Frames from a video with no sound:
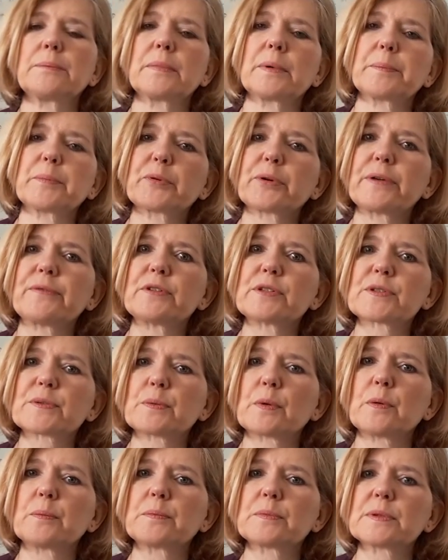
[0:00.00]
my previous
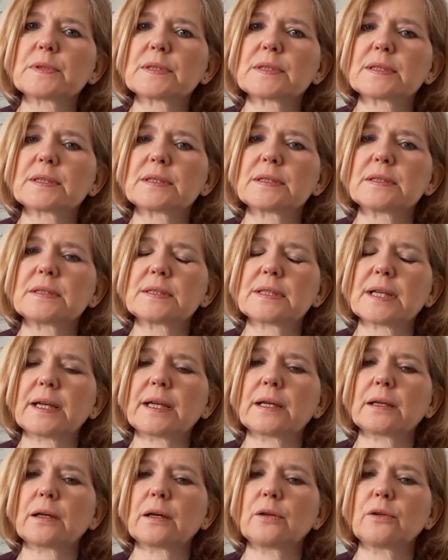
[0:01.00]
swap was
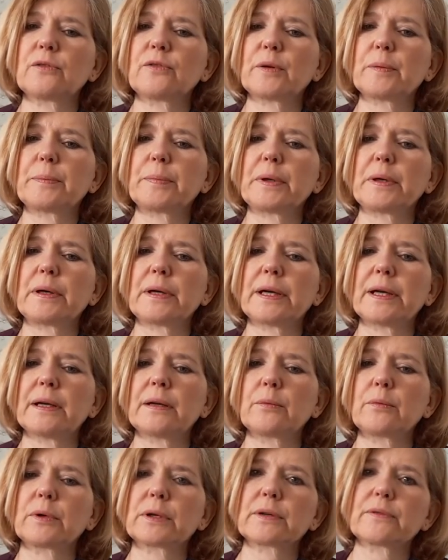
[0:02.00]
taken over by
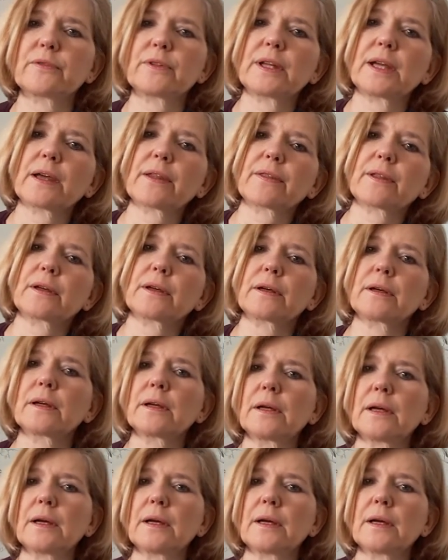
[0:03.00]
one of the other